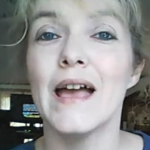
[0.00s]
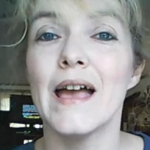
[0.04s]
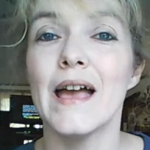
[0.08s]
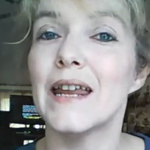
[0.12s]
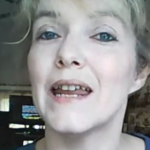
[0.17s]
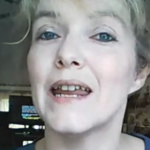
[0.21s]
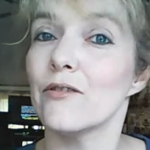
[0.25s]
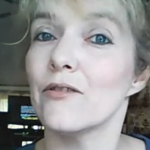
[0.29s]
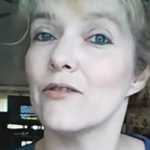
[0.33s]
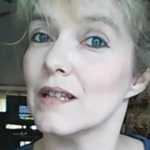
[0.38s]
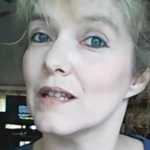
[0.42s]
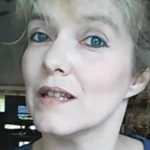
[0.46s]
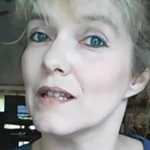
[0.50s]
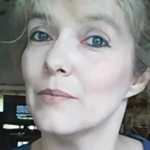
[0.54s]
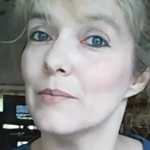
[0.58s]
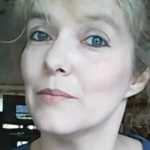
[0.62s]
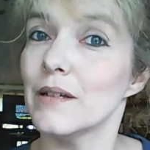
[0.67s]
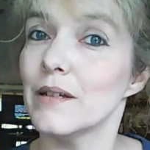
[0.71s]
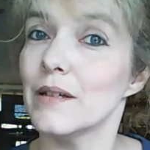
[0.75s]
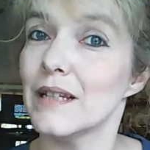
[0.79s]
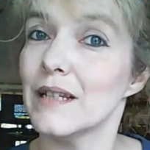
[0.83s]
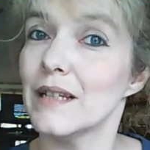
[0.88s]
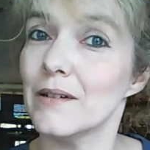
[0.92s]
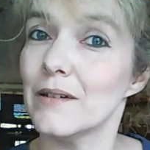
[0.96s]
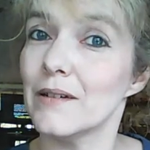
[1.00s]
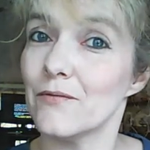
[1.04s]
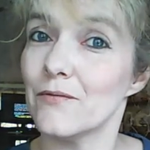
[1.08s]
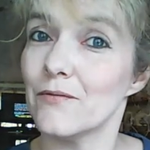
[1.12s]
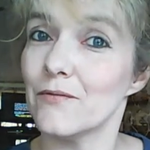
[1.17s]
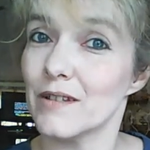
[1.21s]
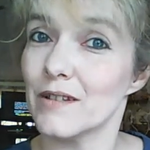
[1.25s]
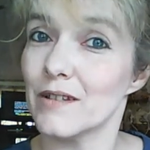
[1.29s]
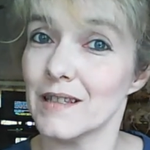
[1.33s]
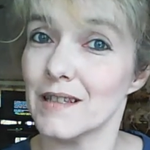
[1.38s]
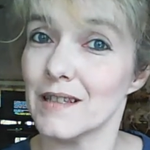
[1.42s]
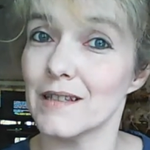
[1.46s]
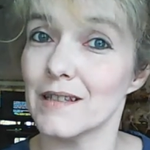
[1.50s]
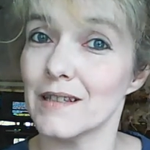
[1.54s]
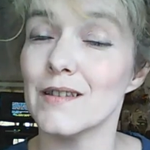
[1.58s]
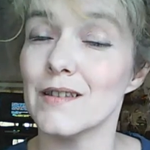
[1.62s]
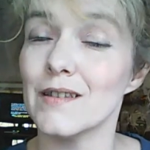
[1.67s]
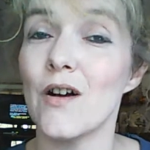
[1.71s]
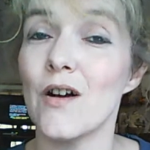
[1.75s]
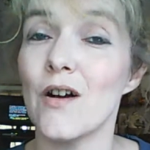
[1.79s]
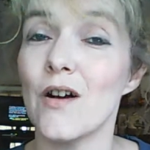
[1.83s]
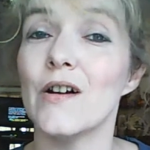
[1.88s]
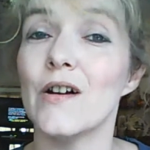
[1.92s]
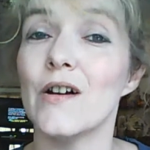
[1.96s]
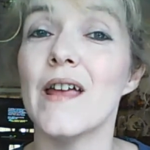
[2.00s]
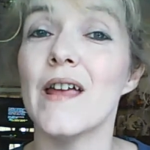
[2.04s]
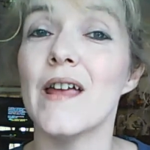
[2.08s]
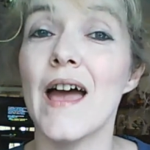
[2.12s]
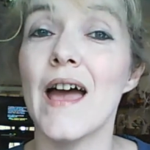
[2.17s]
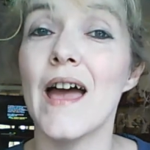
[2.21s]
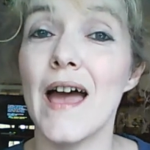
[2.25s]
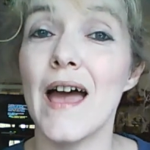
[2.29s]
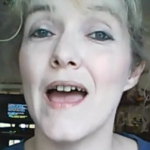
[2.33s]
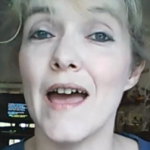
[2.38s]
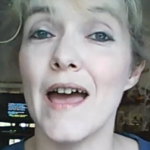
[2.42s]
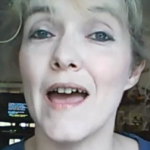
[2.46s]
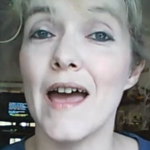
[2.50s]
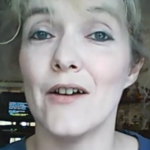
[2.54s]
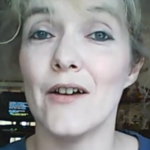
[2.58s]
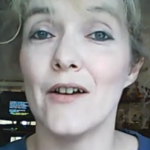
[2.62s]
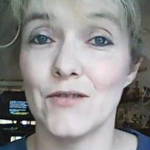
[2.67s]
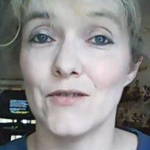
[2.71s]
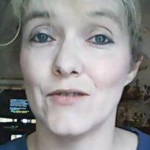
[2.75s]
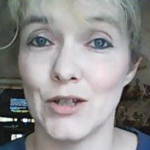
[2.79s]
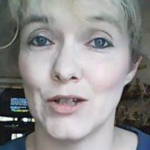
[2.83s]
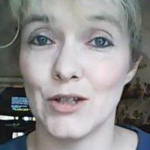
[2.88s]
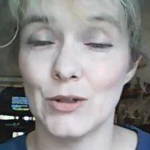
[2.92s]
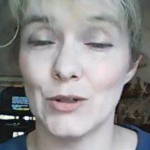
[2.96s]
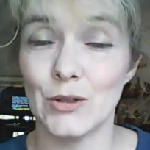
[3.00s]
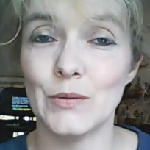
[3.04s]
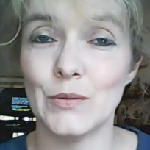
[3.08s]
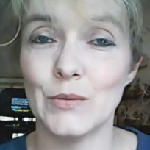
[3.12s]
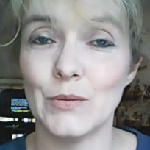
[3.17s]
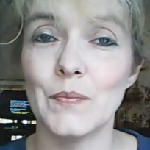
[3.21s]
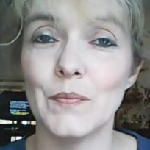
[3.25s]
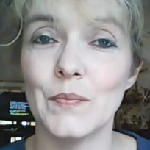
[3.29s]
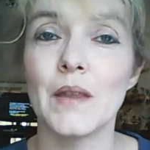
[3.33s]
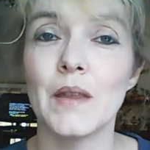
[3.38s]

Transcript: And I really put emphasis on have to.